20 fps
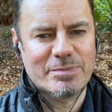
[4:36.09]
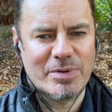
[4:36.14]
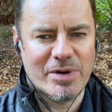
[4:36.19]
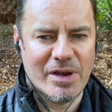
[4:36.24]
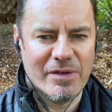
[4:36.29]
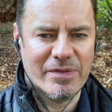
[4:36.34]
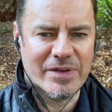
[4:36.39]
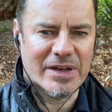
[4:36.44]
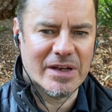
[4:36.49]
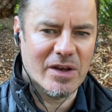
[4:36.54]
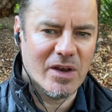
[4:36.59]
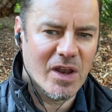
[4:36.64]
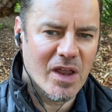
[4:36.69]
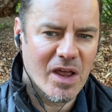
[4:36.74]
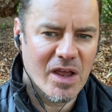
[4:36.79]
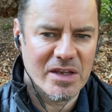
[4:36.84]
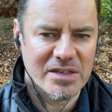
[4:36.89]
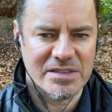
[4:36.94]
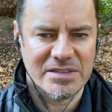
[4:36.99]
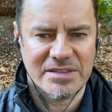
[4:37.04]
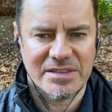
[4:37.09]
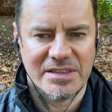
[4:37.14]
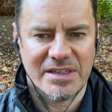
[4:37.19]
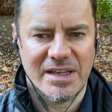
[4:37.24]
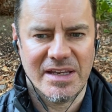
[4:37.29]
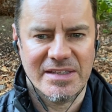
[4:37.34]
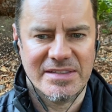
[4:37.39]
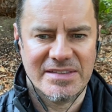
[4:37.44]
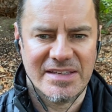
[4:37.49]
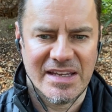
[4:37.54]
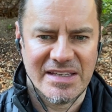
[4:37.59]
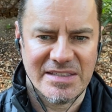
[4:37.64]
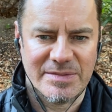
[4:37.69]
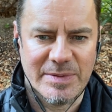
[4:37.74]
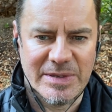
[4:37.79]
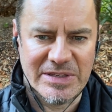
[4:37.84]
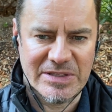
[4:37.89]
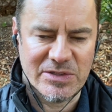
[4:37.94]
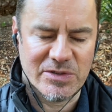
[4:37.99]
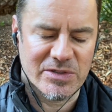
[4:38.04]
profit loss assessments,